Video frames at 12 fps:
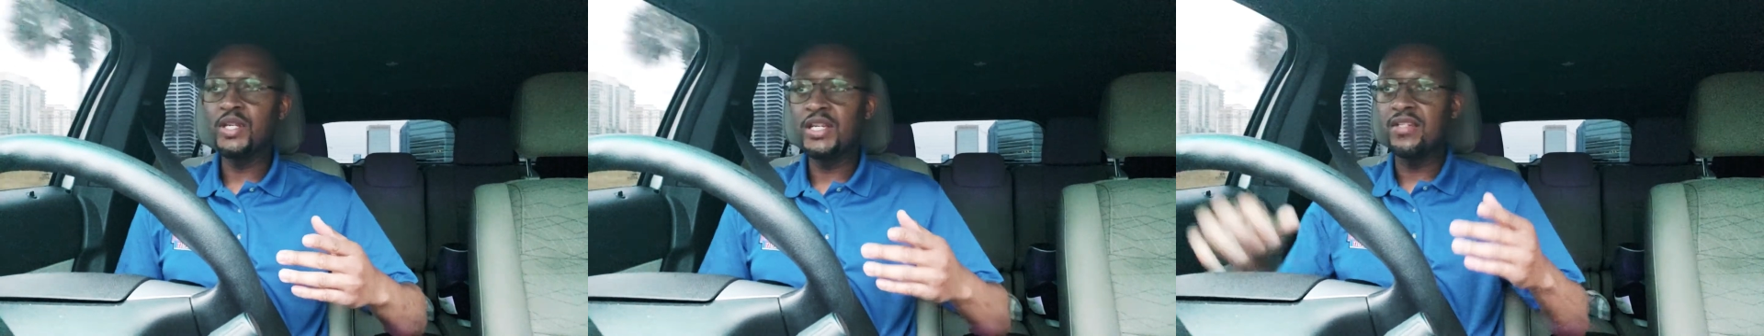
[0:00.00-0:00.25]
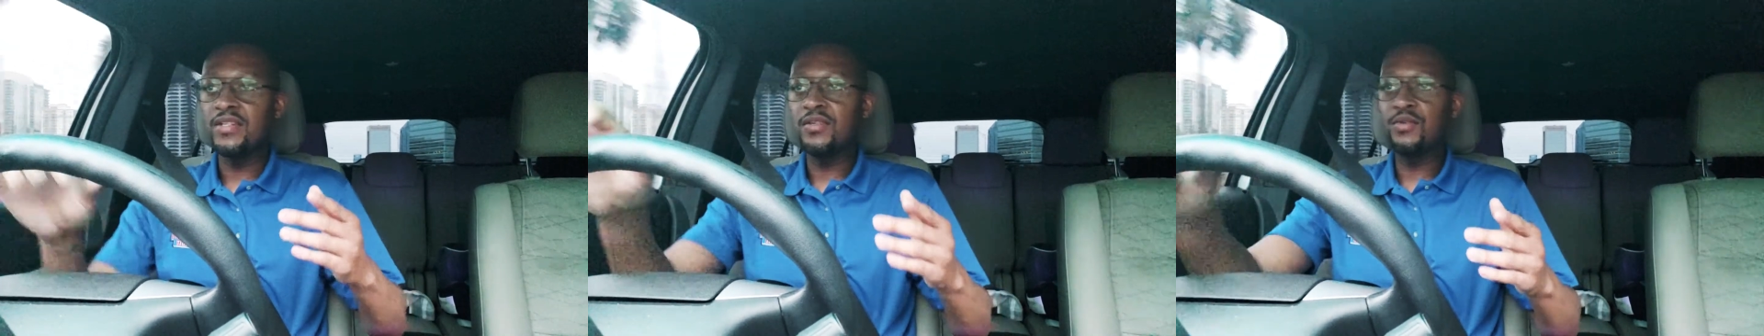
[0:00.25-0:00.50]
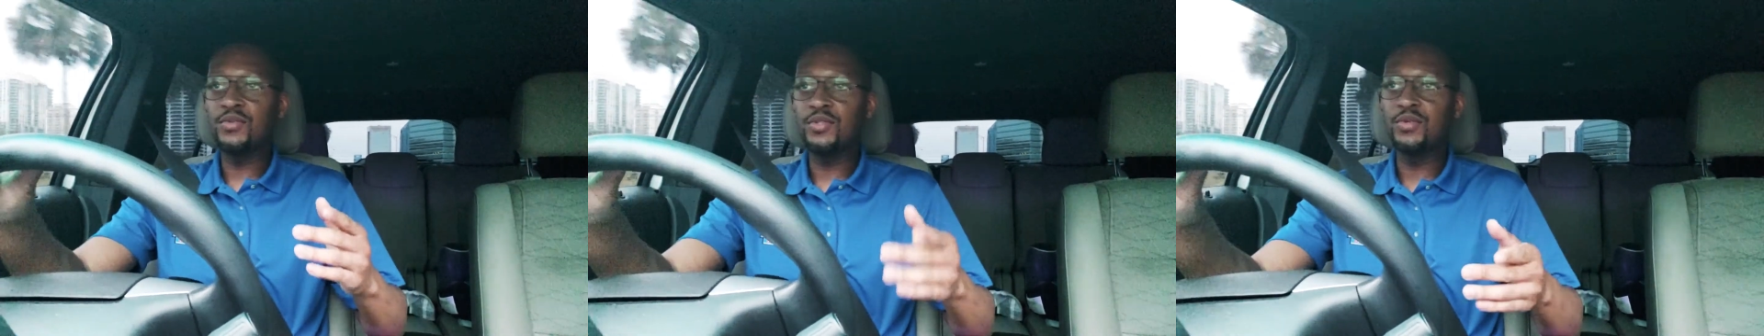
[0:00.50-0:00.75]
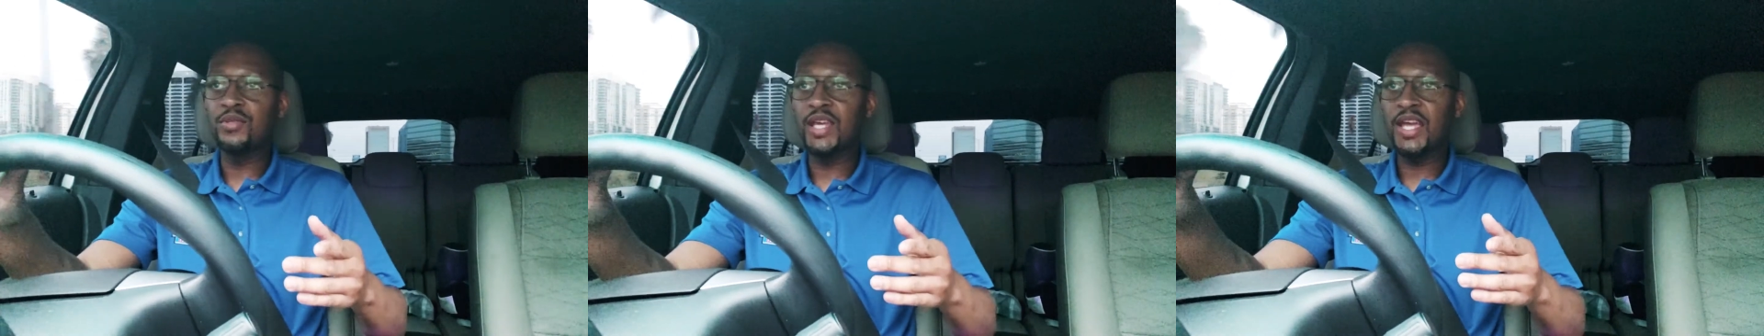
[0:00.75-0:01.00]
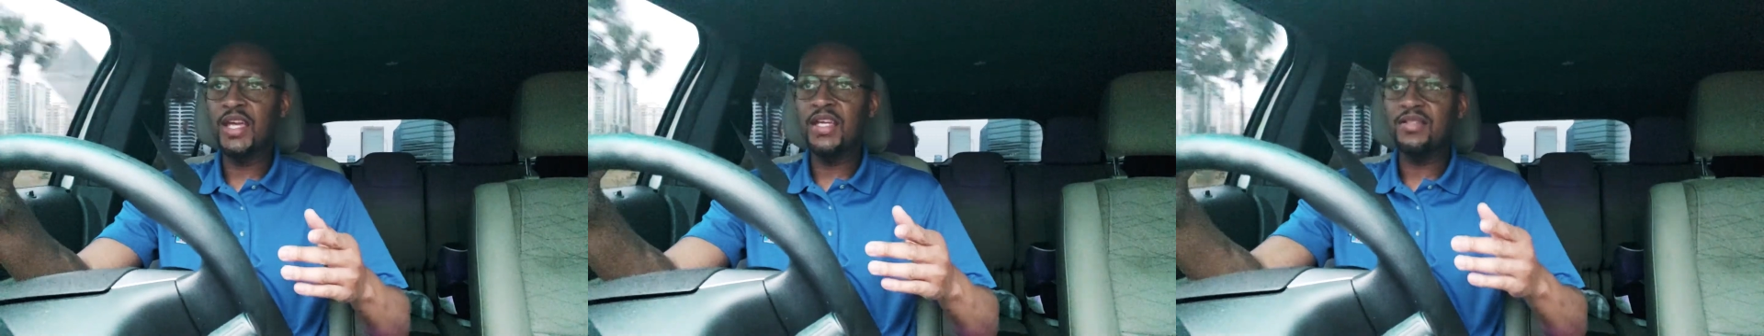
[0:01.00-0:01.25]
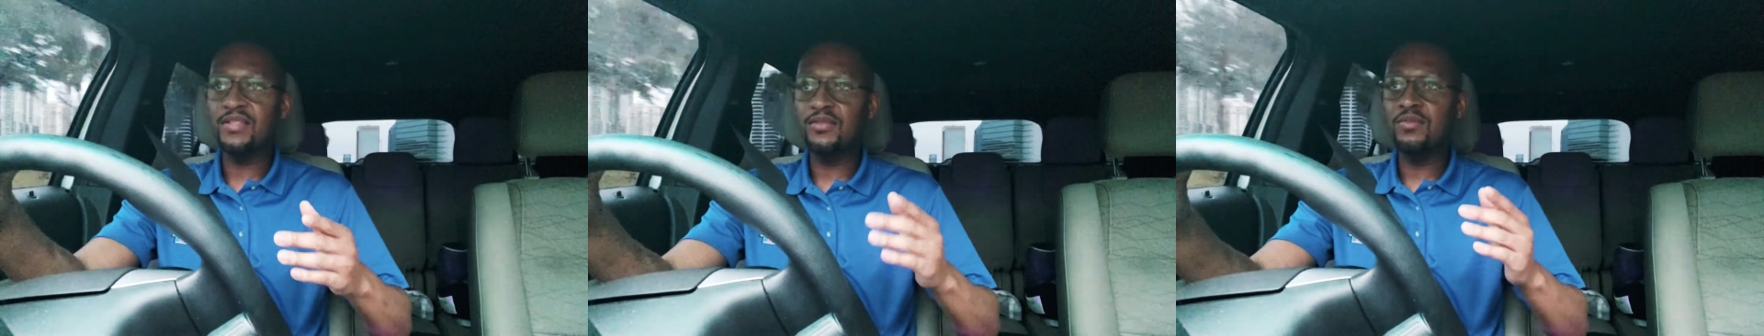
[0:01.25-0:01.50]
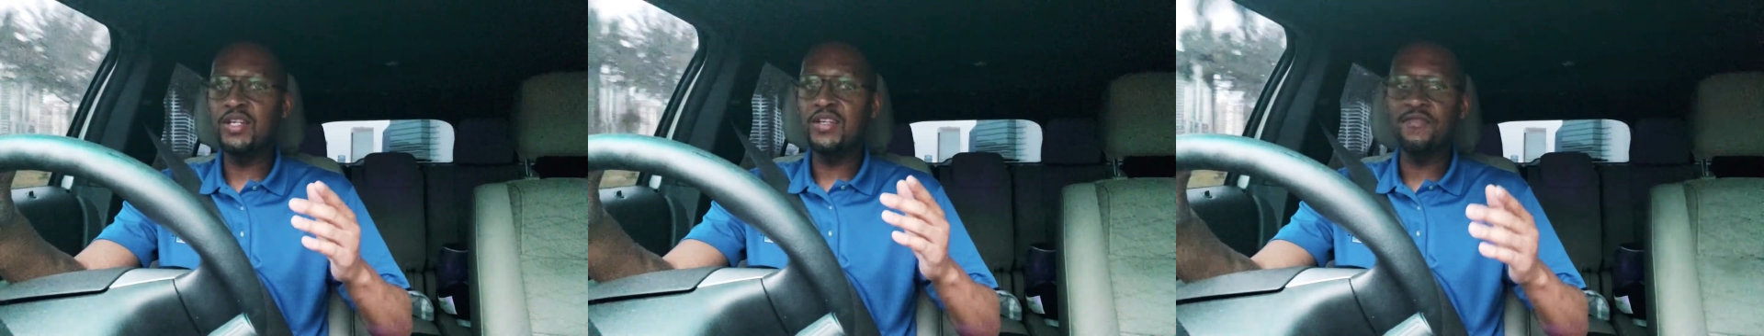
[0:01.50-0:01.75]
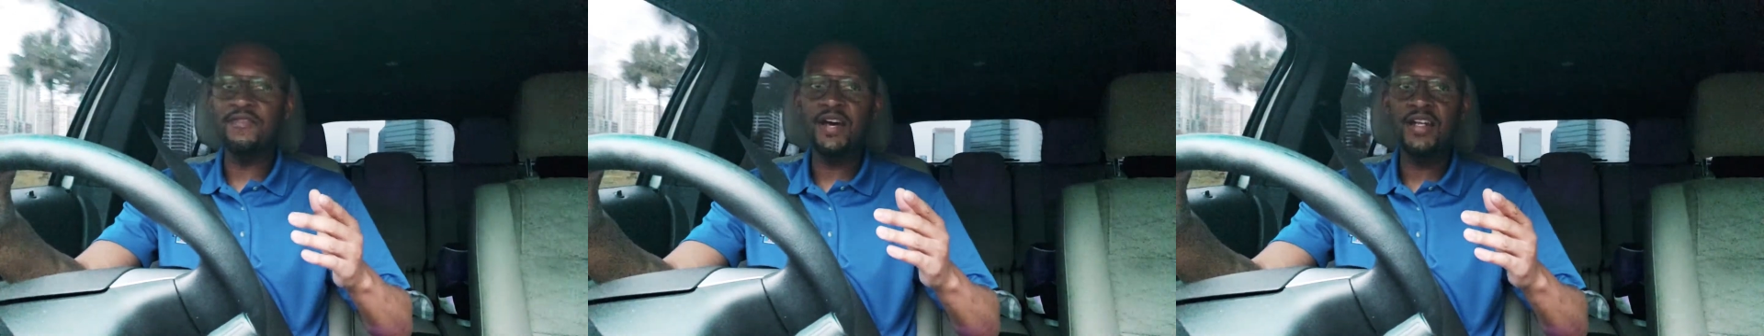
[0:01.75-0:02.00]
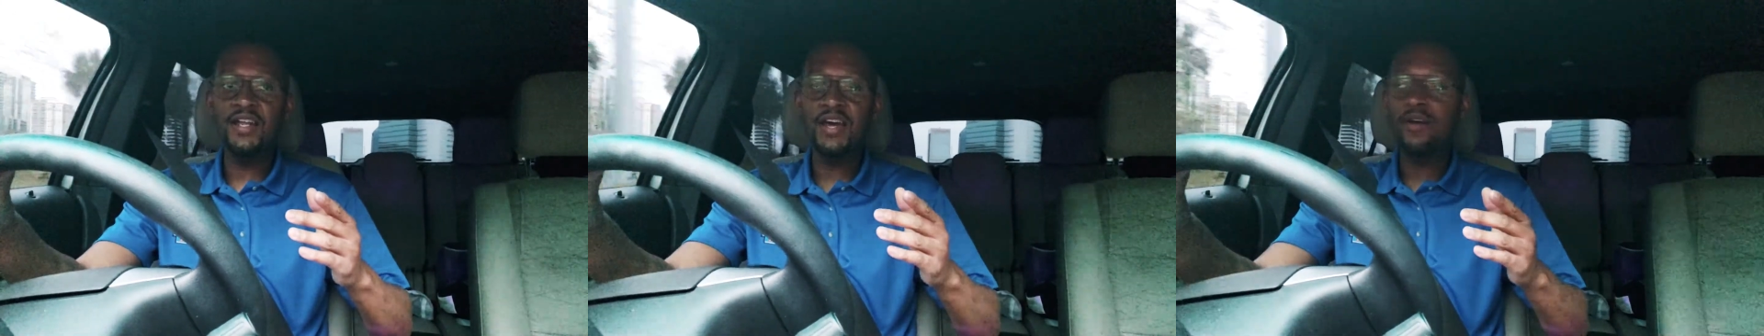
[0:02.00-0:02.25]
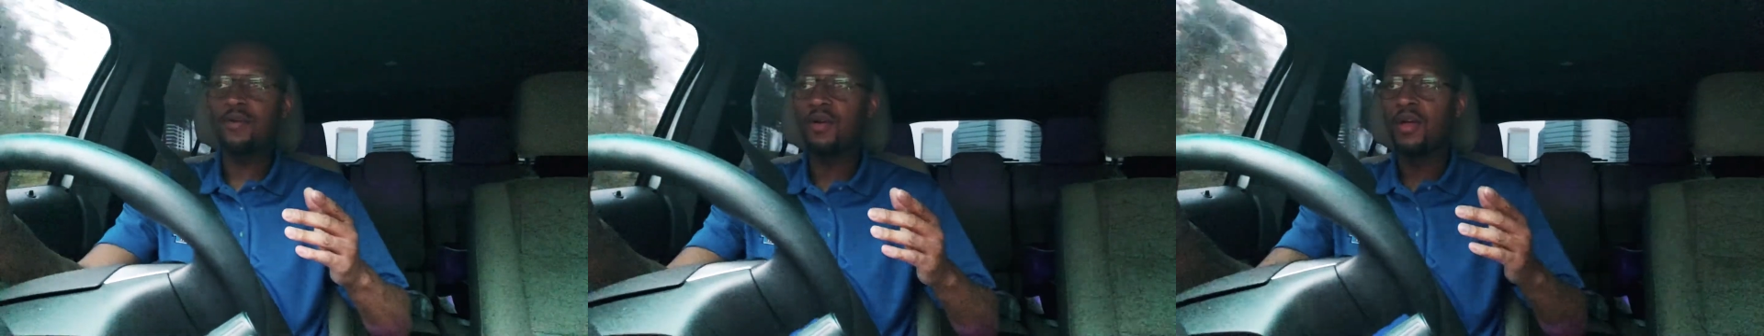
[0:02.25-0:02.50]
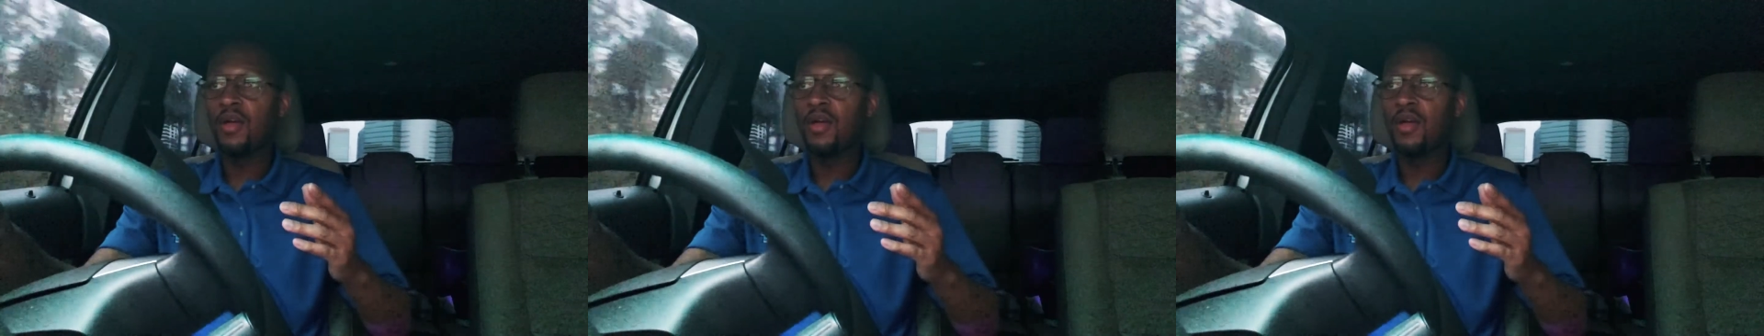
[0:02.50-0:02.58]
need to do two things. You need to find out